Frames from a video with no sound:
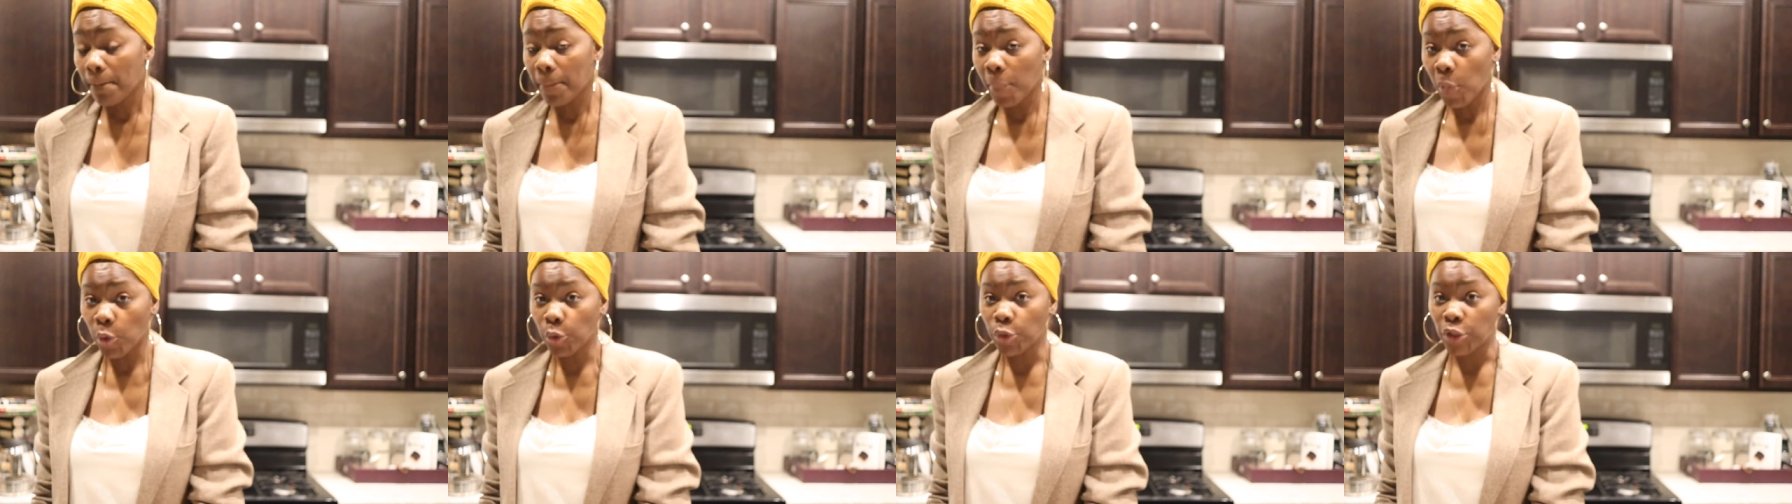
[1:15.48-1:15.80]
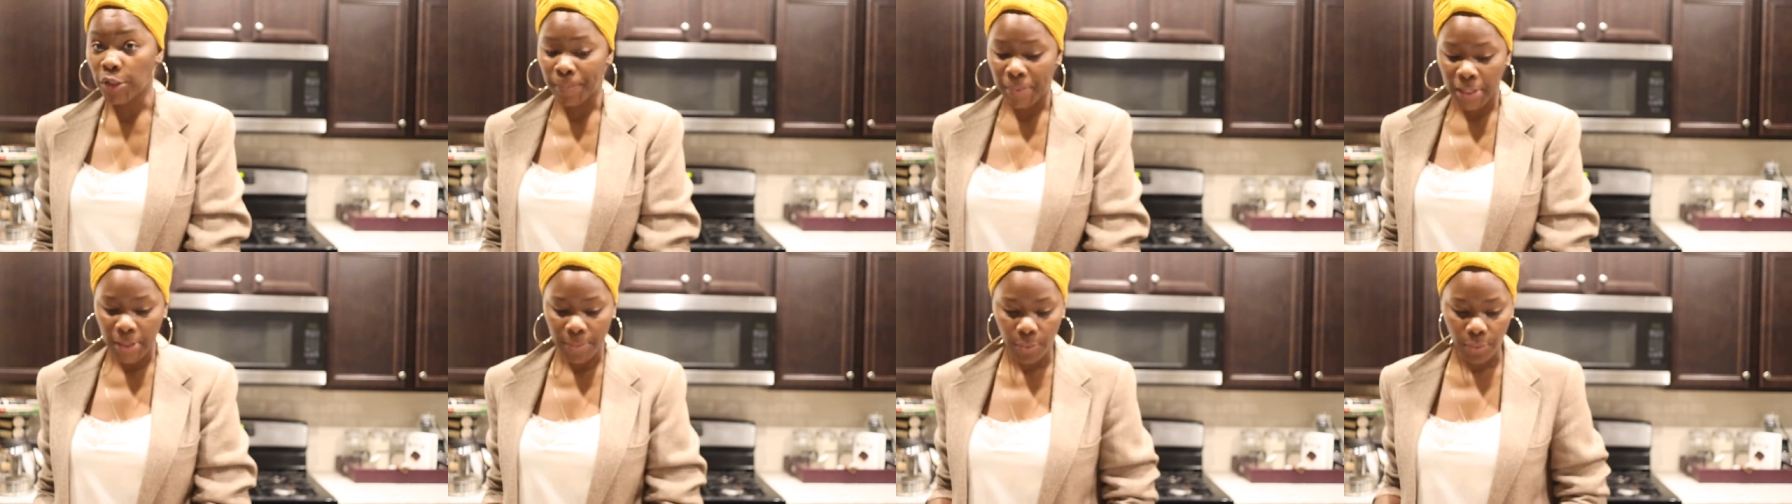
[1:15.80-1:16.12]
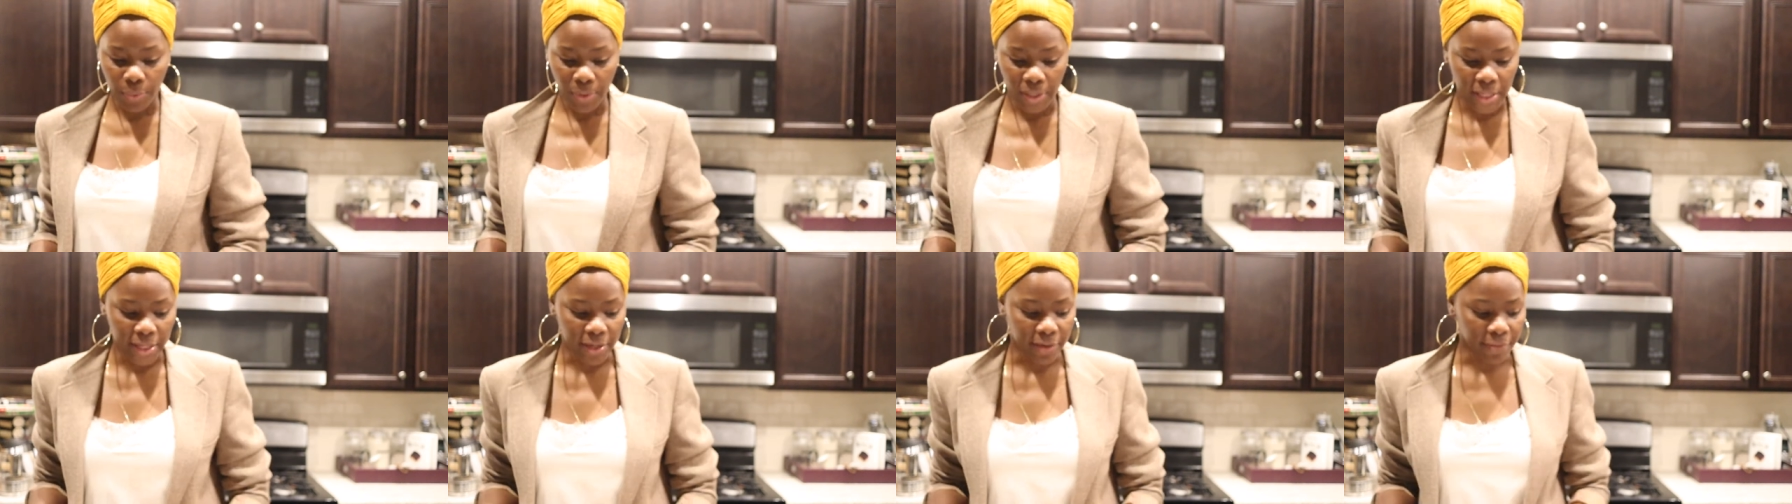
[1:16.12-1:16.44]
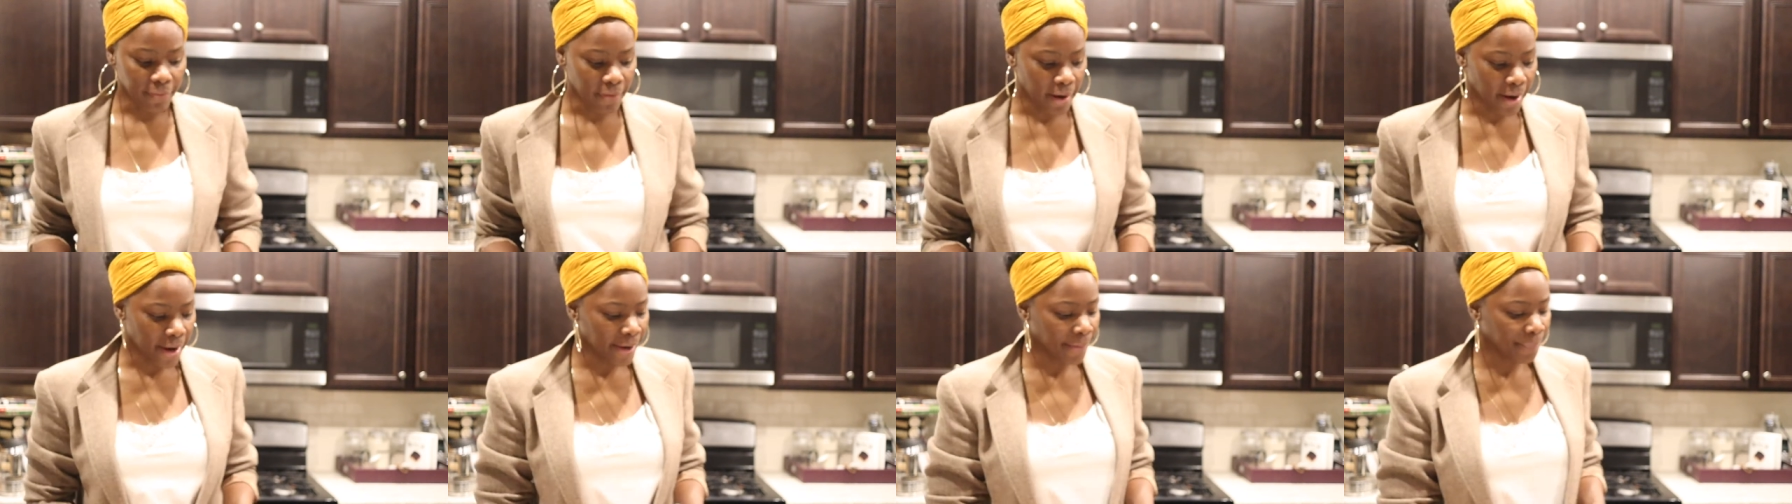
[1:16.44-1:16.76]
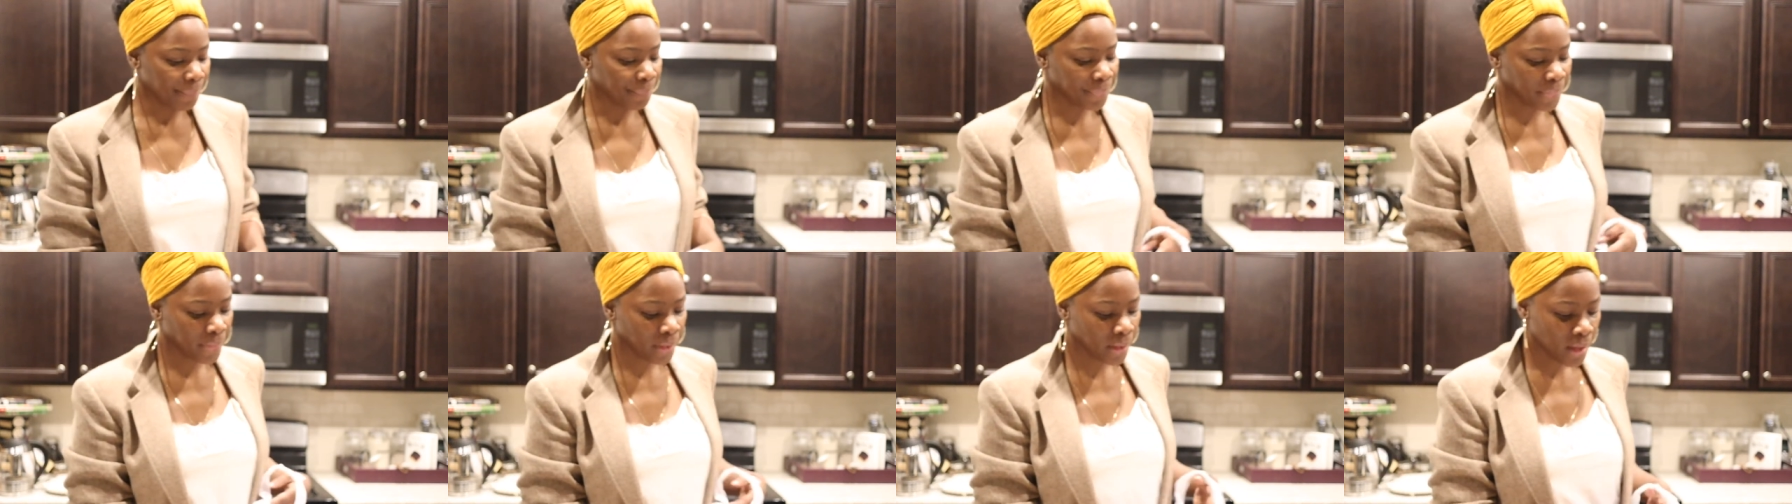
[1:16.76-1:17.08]
most people eat, right?
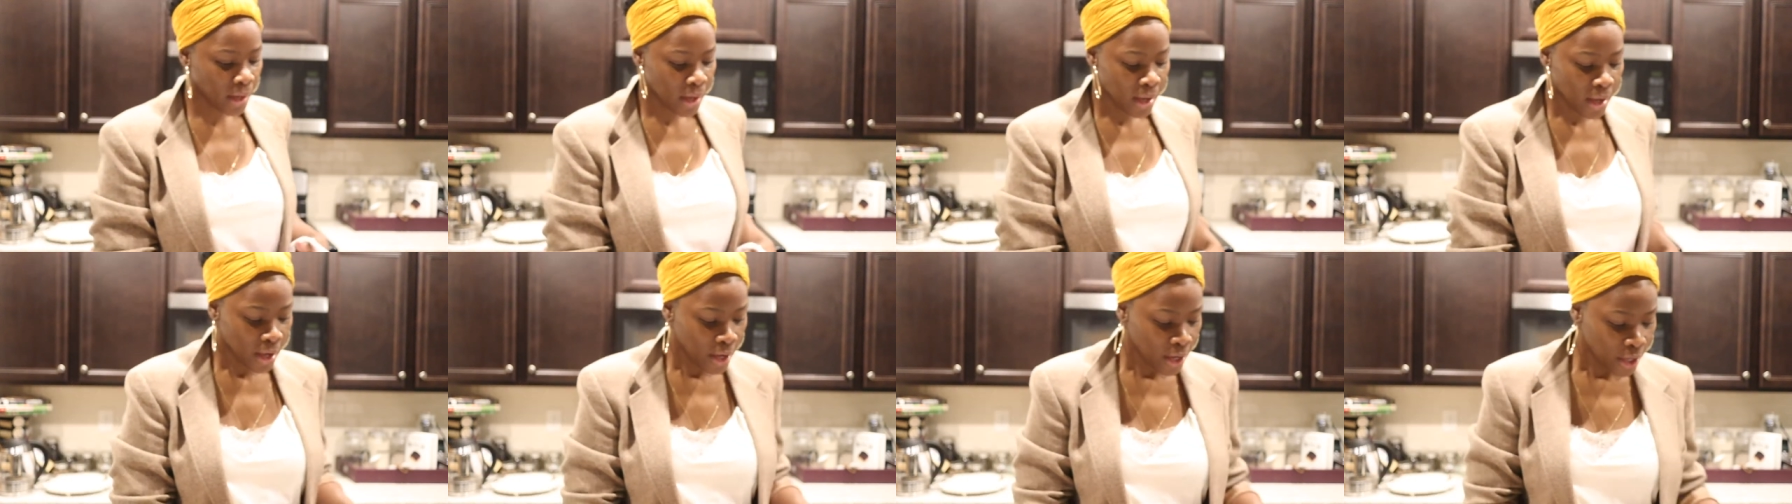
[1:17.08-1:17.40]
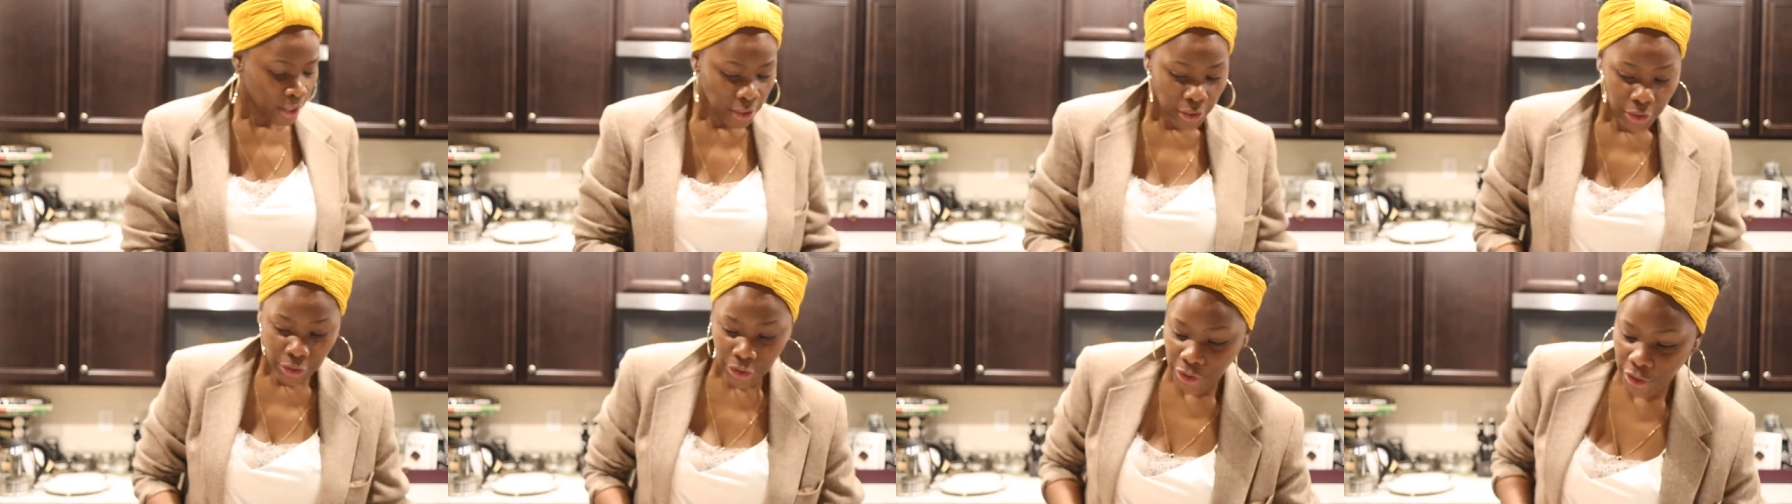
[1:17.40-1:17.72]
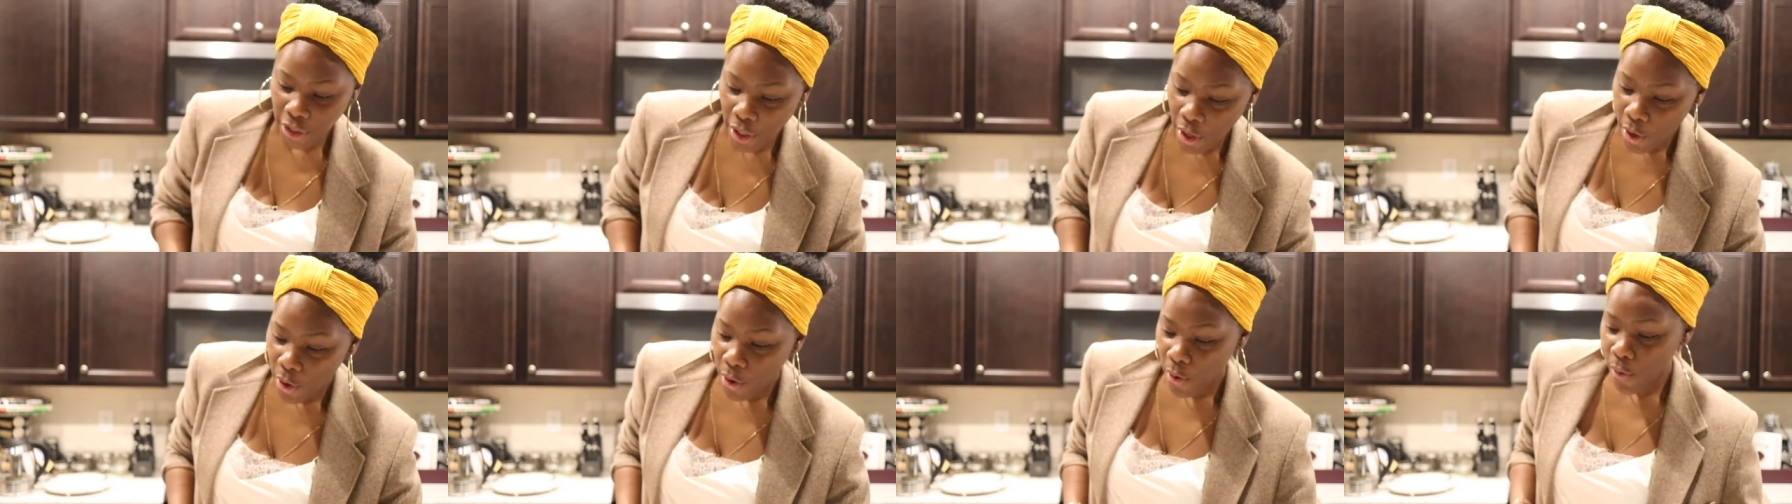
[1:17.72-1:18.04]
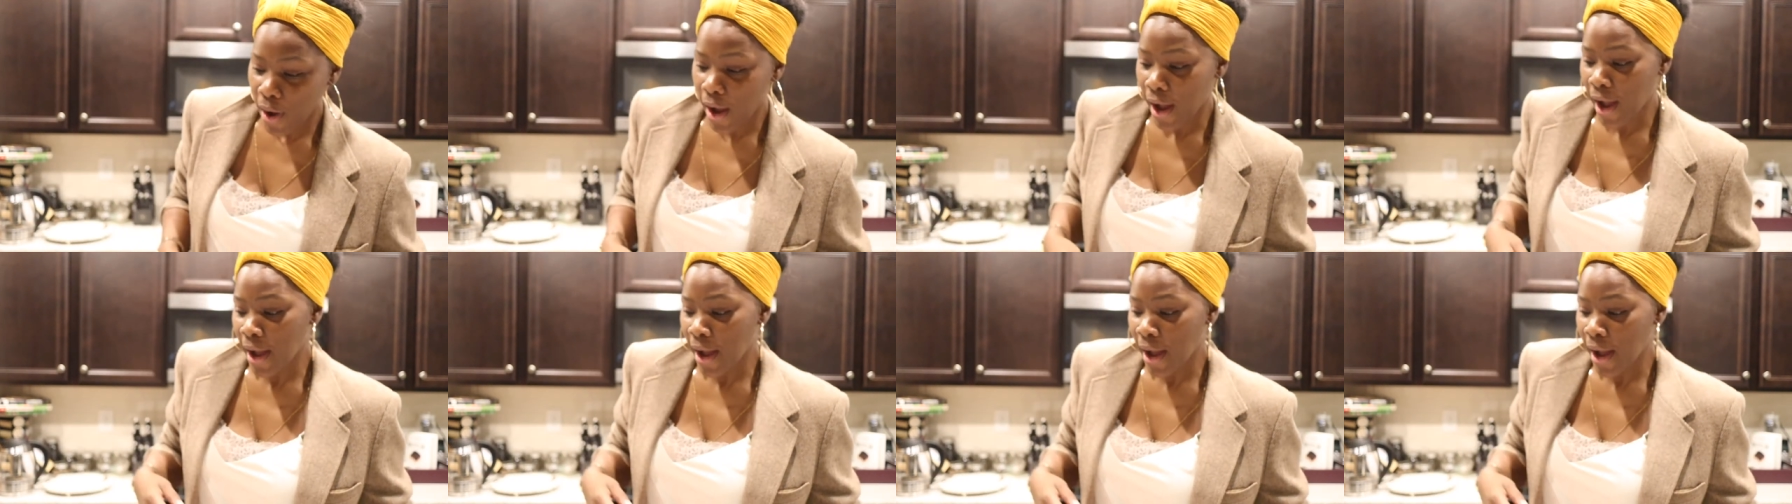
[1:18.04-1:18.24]
So